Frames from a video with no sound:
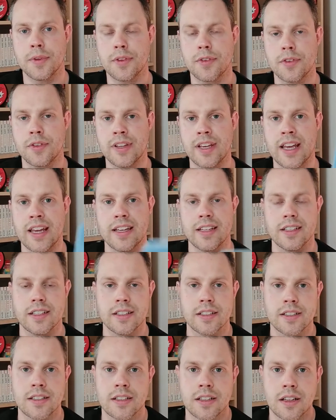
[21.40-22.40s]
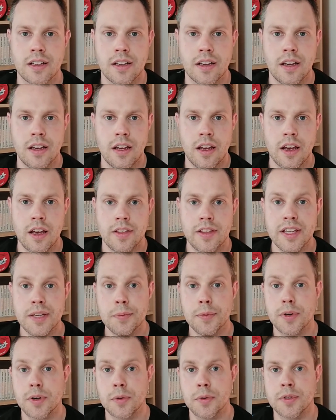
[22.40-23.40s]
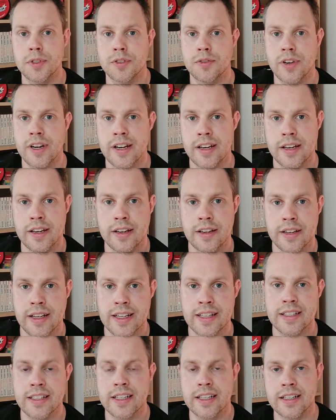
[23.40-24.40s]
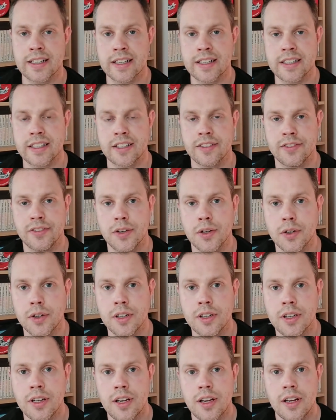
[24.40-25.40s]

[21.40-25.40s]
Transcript: Through the Ages. This book was written in 1994